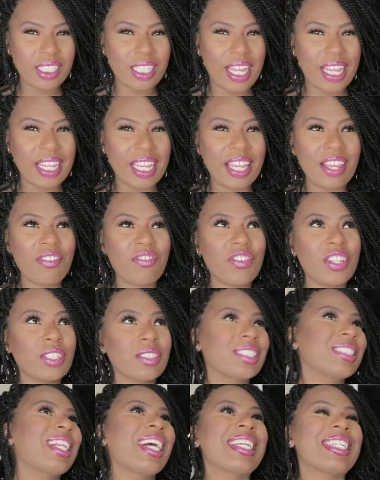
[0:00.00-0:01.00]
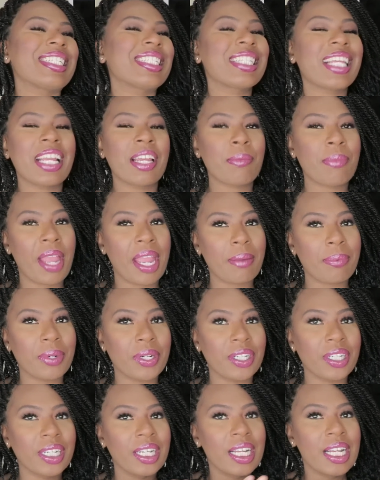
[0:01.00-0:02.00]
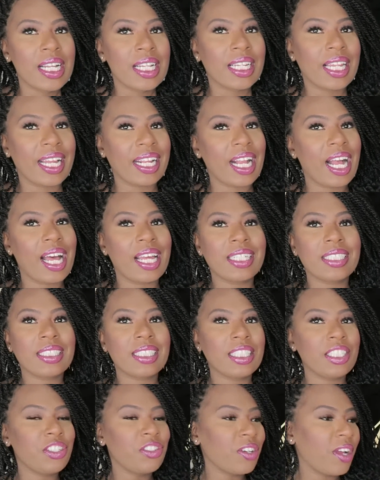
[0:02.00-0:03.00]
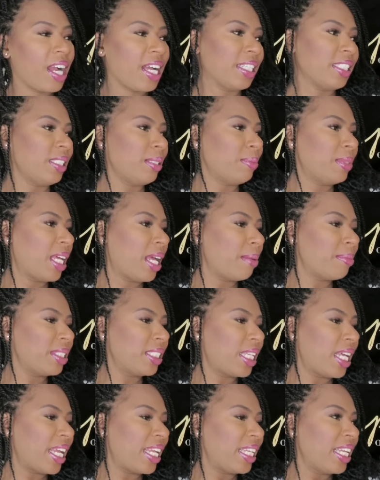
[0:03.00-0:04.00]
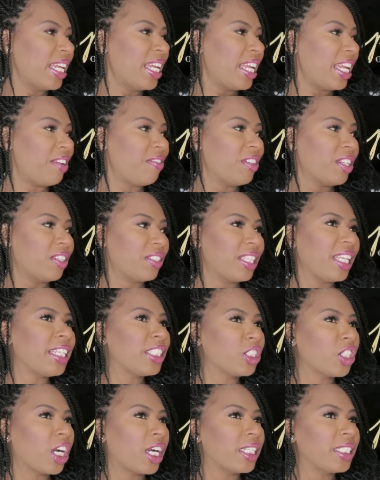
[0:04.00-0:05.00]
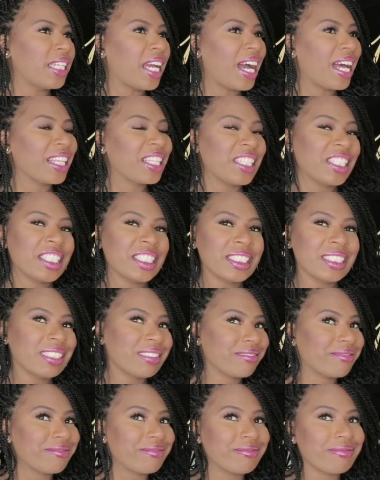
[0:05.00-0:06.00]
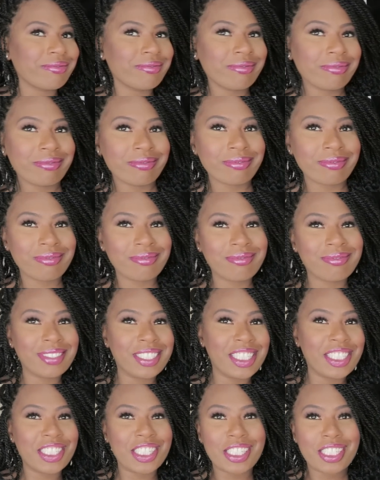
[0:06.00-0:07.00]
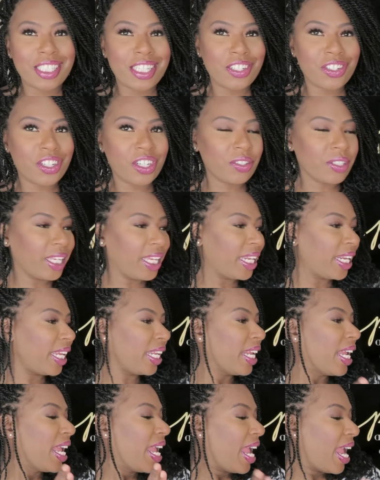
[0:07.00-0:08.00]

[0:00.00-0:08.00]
Like, it feels like sandpaper. Like, honestly, you know how sometimes, like, even though things are $1, you just still don't get it.